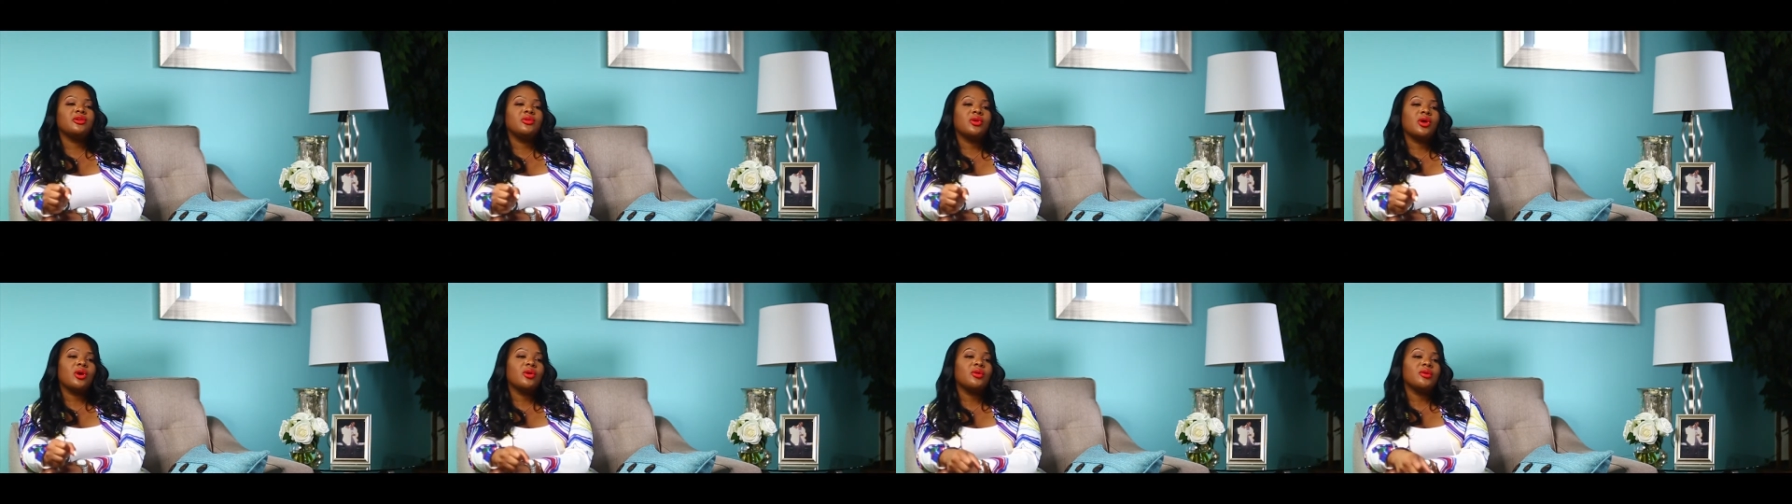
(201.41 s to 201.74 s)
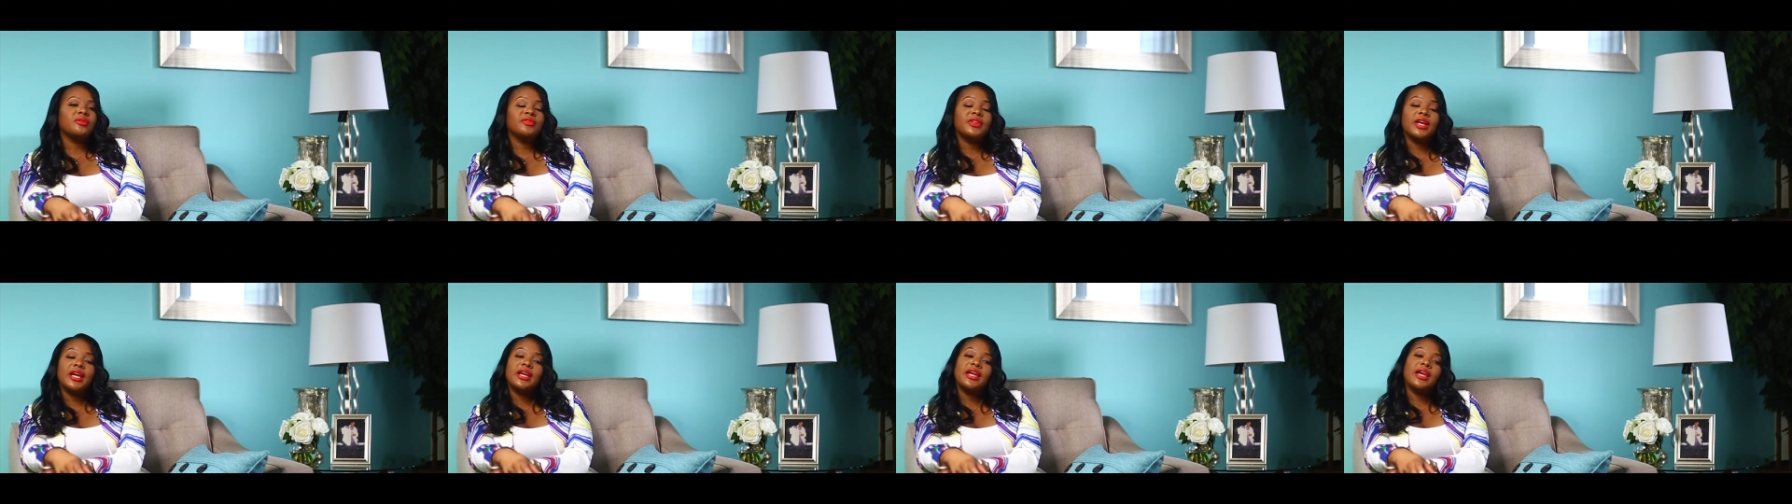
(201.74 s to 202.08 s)

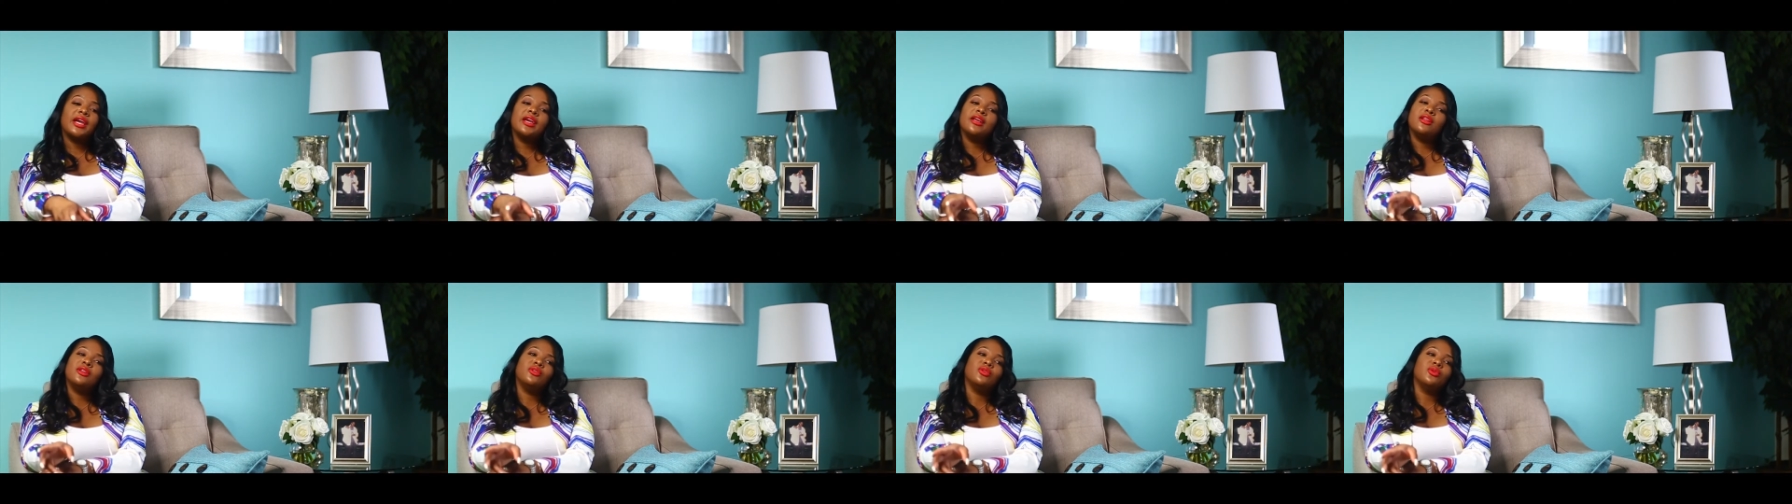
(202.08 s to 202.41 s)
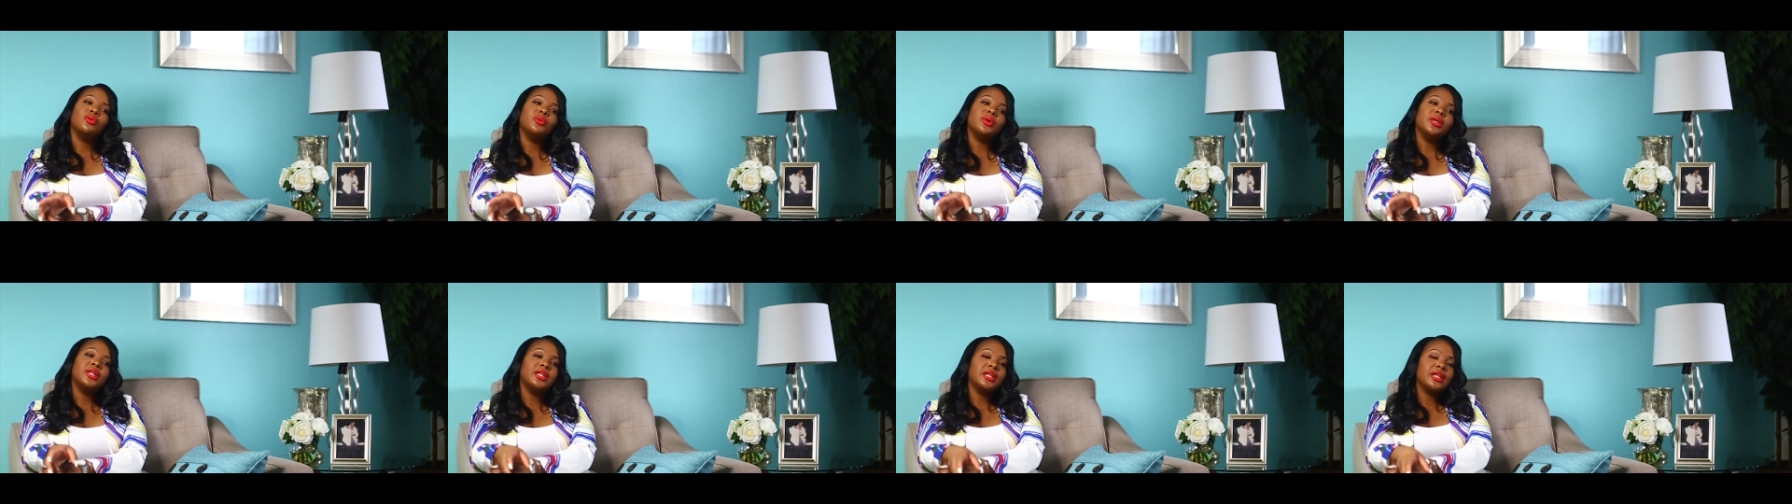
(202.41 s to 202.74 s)
if they can't
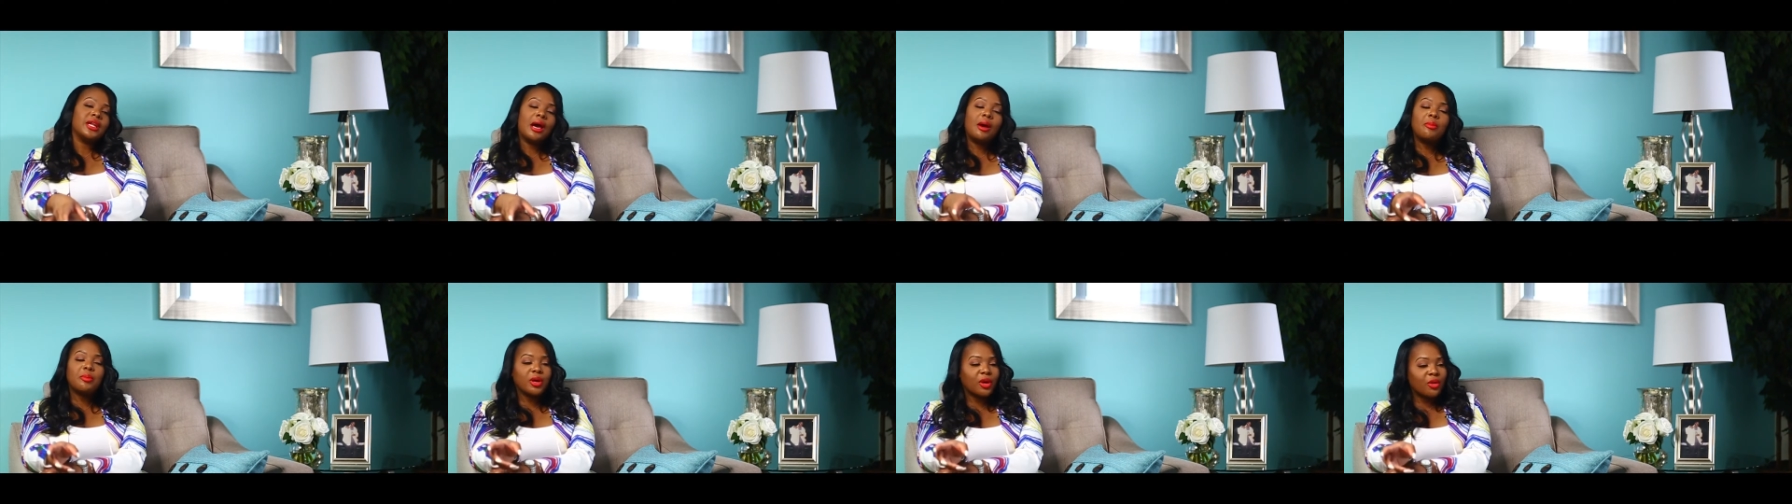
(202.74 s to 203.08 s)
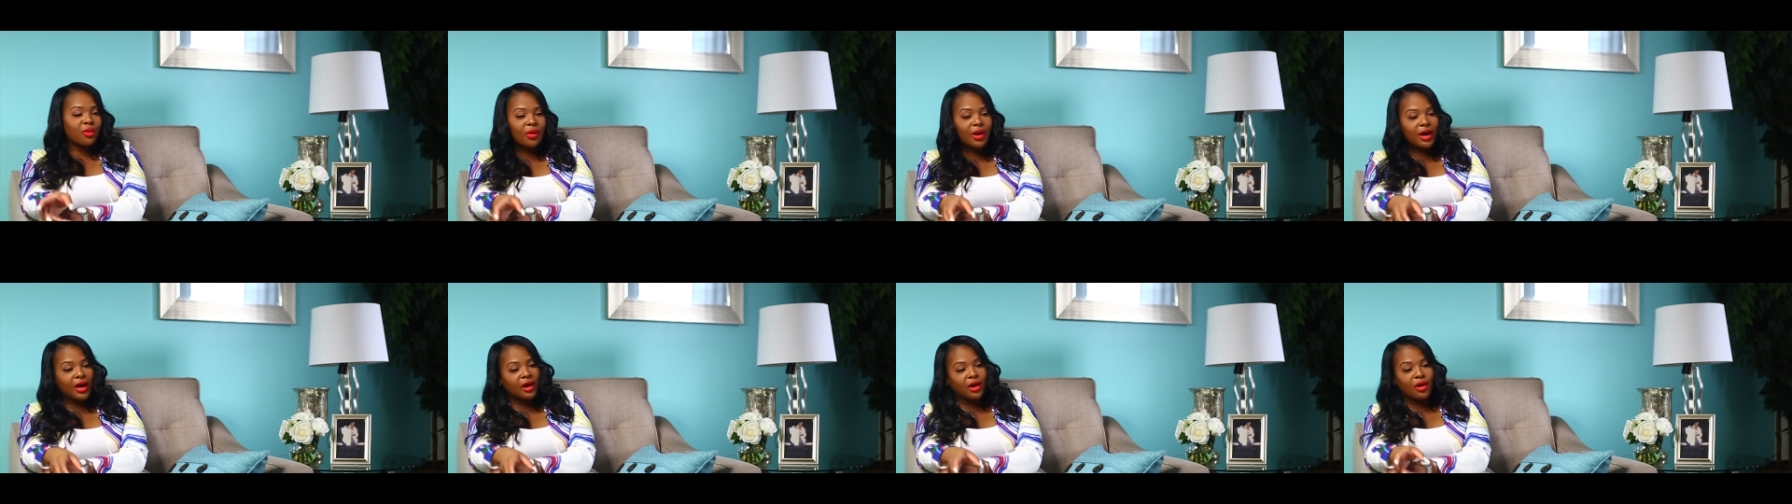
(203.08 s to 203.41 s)
do it, then I'm
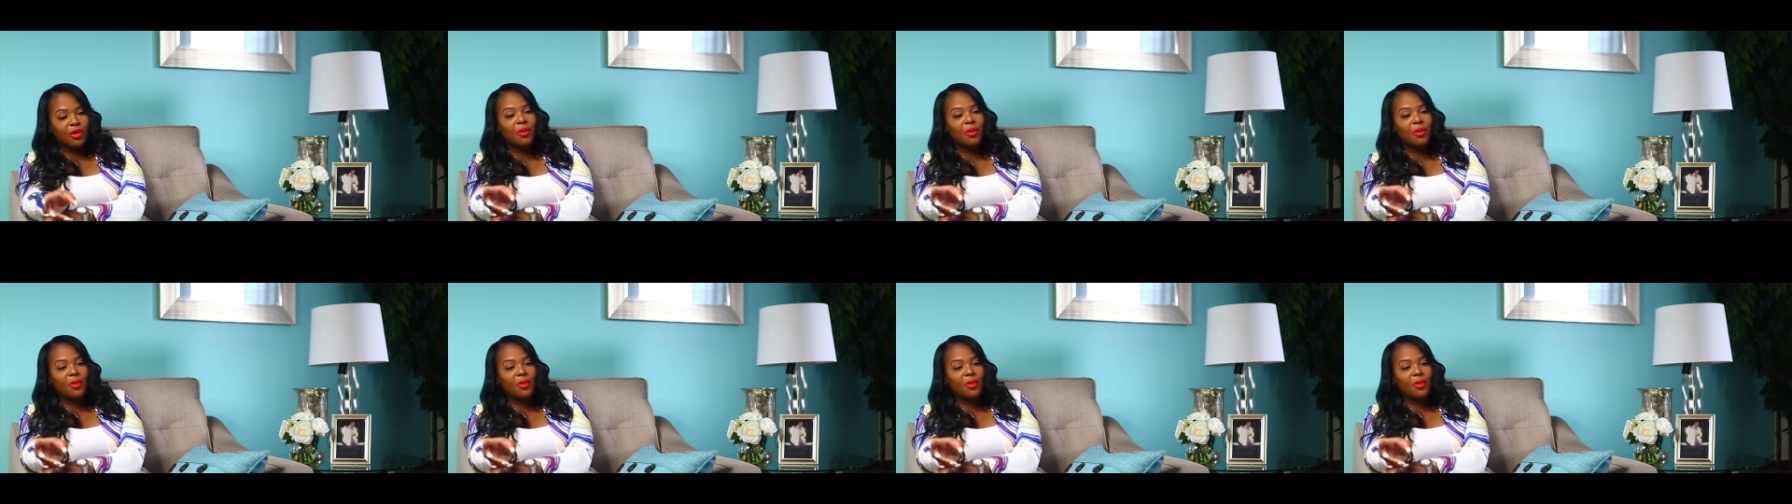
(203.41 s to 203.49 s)
gonna